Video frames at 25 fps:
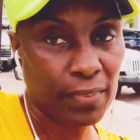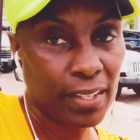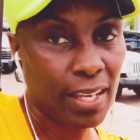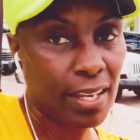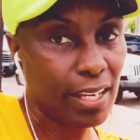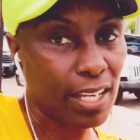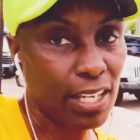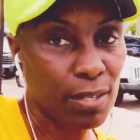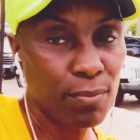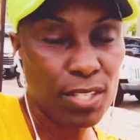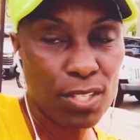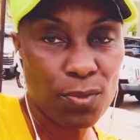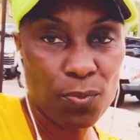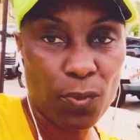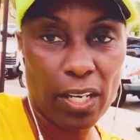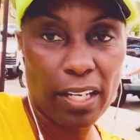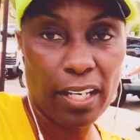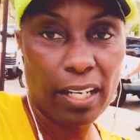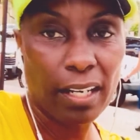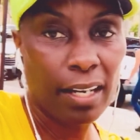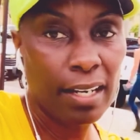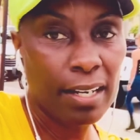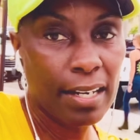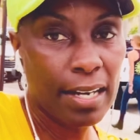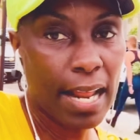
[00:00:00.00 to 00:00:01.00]
He was one
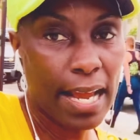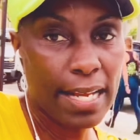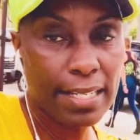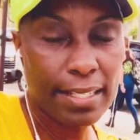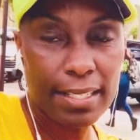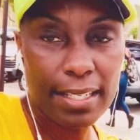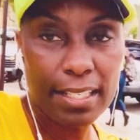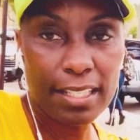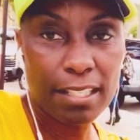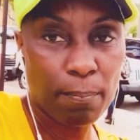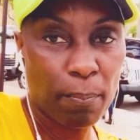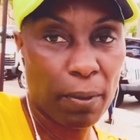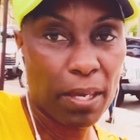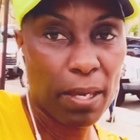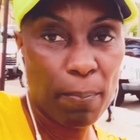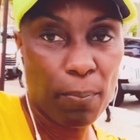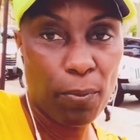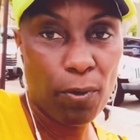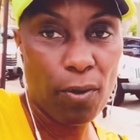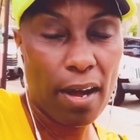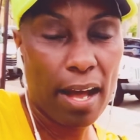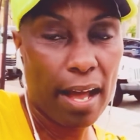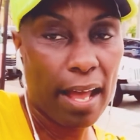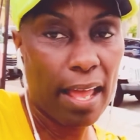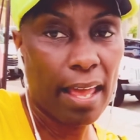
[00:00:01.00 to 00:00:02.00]
of the nicest
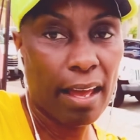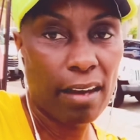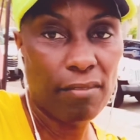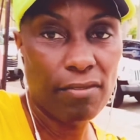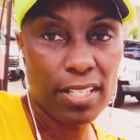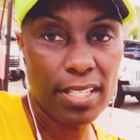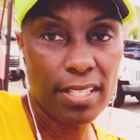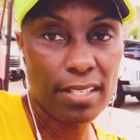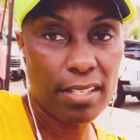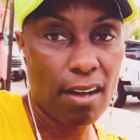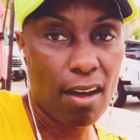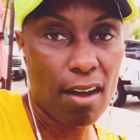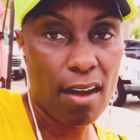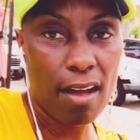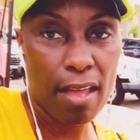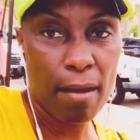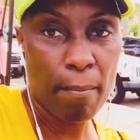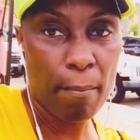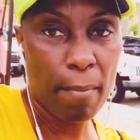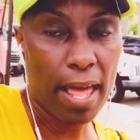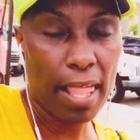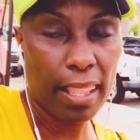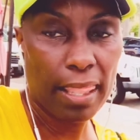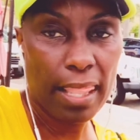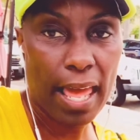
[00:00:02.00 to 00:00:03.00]
people I ever saw in
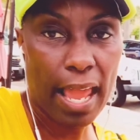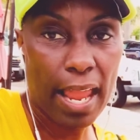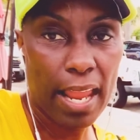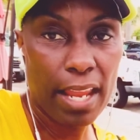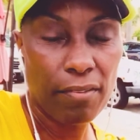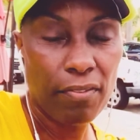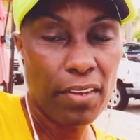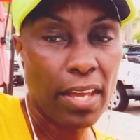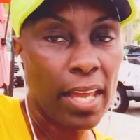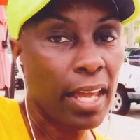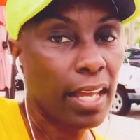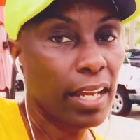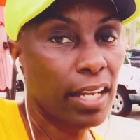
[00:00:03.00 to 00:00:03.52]
my life.